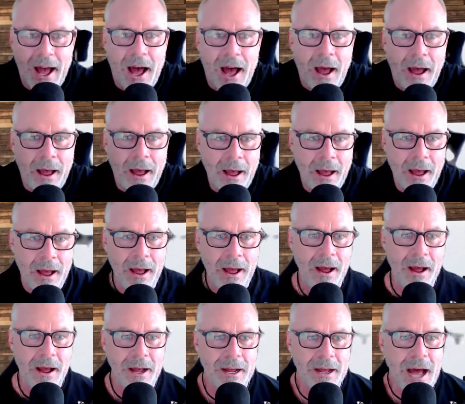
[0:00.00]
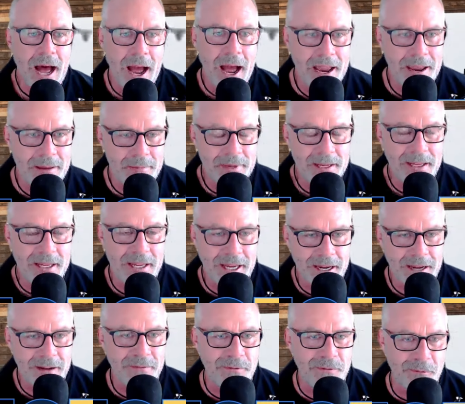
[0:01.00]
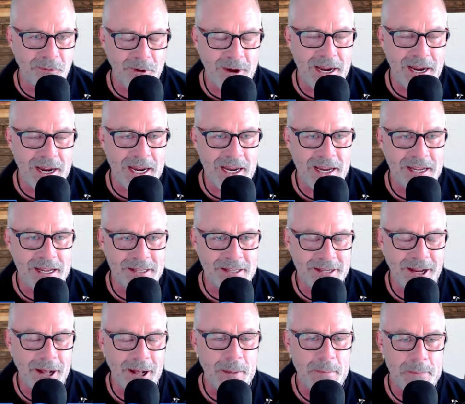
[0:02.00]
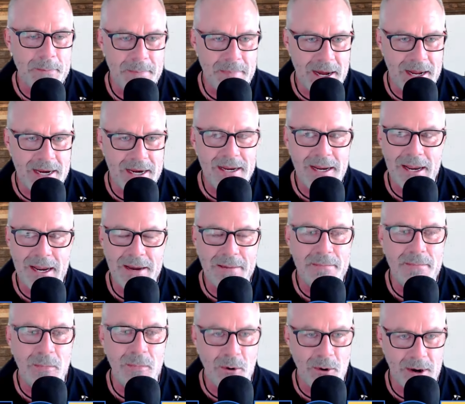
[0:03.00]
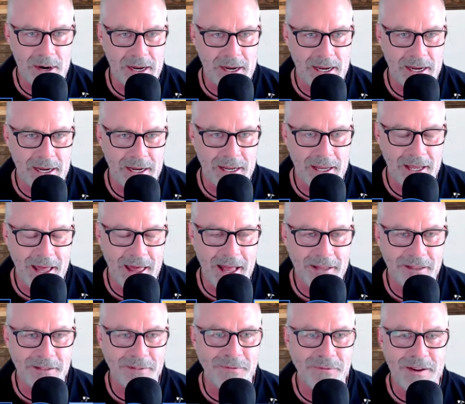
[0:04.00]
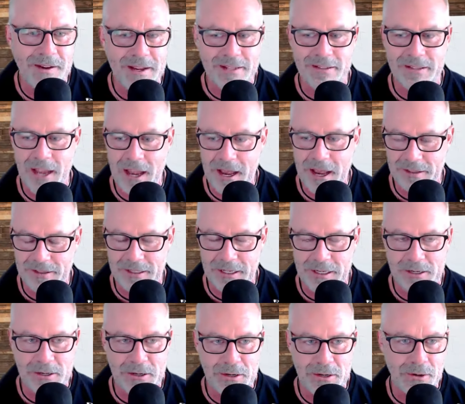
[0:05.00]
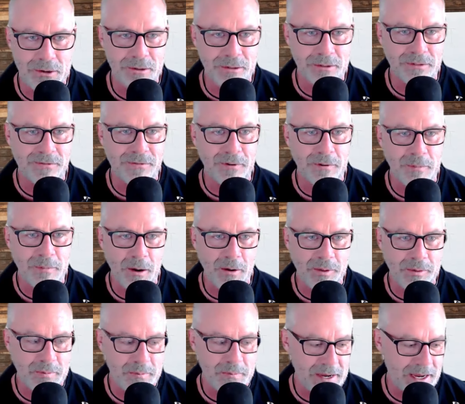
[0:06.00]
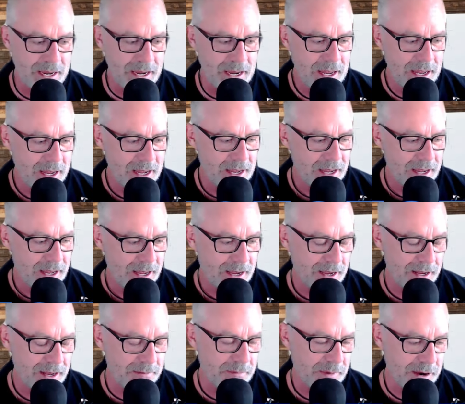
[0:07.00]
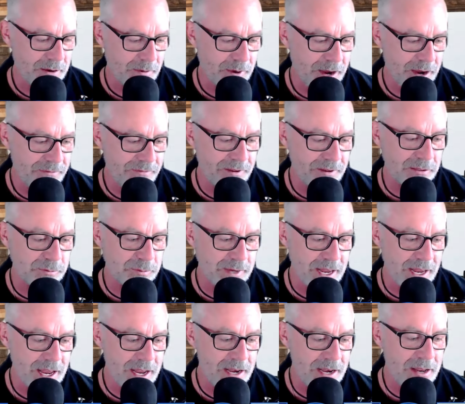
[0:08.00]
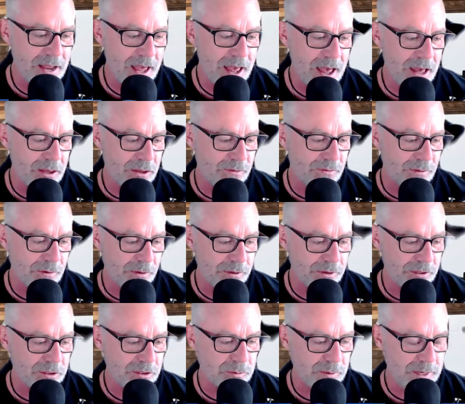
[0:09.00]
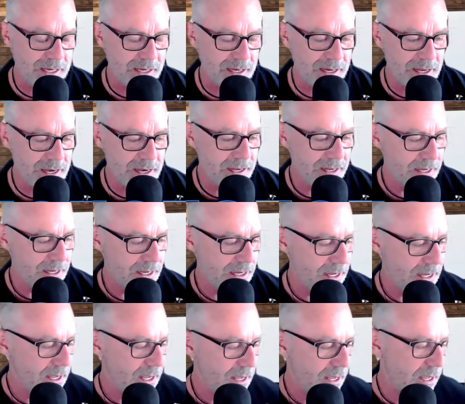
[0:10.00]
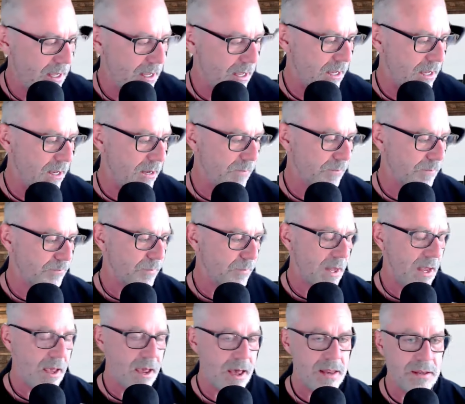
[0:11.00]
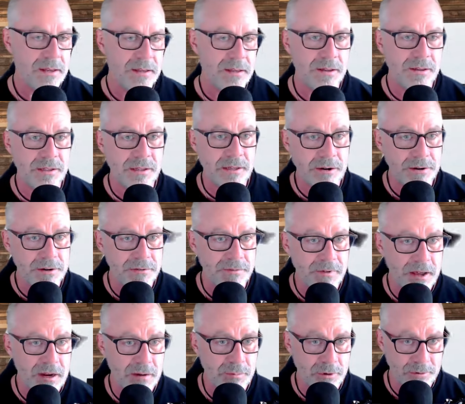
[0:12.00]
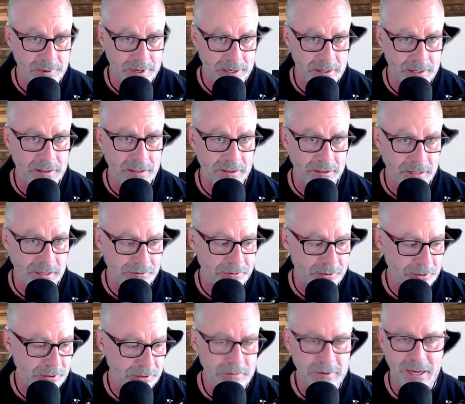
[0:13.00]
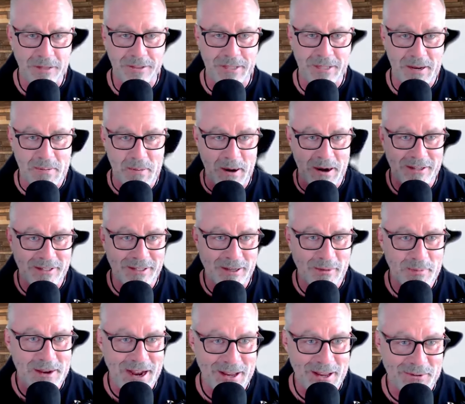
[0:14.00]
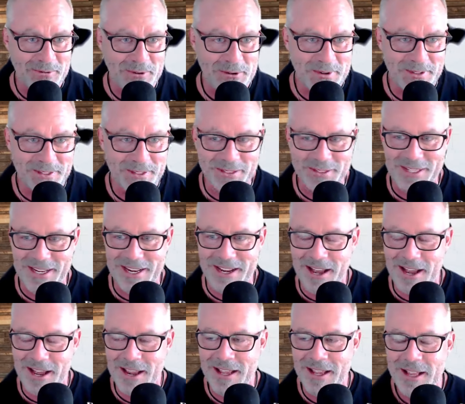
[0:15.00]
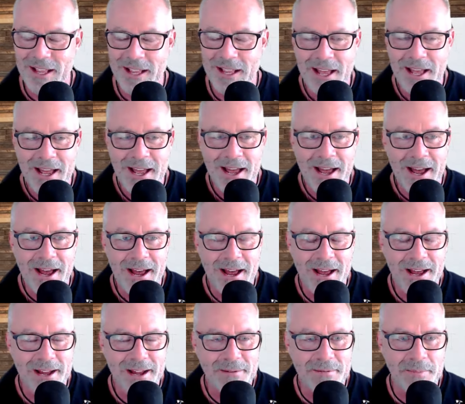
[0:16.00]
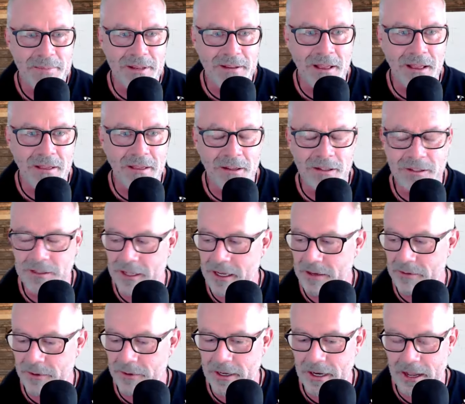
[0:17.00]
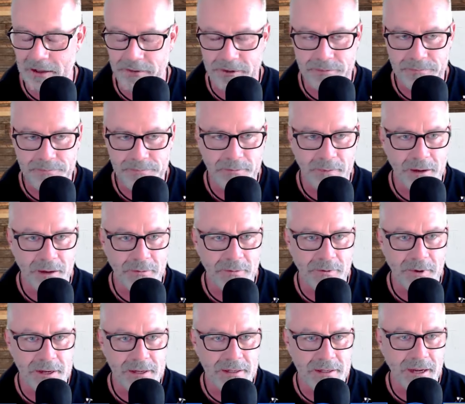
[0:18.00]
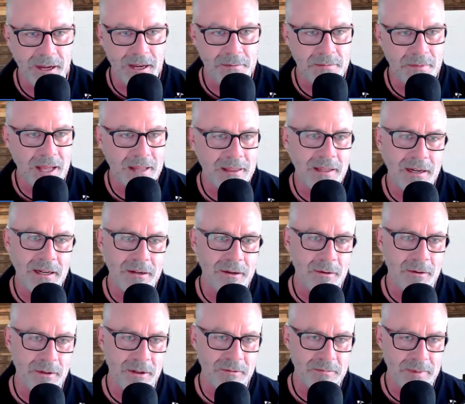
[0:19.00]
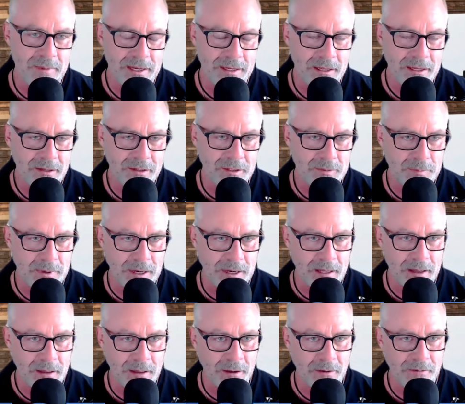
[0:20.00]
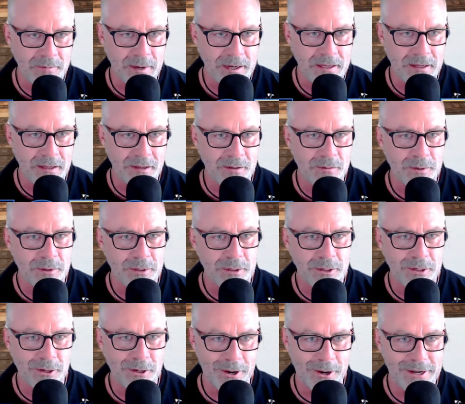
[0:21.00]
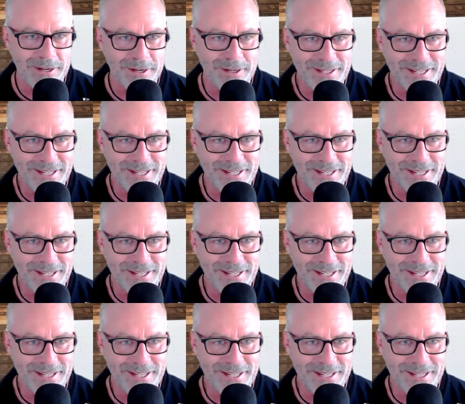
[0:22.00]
I am kid free until Monday morning. That's fantastic news for both me and my wife as we head to Asheville this weekend. Uh, headed to the Sierra Nevada Brewery this afternoon in case anybody's up in Asheville wants to say hi. Uh, but looks like we're going to have a a fun time. Not that I don't love my kids, but I love my kids when they're gone.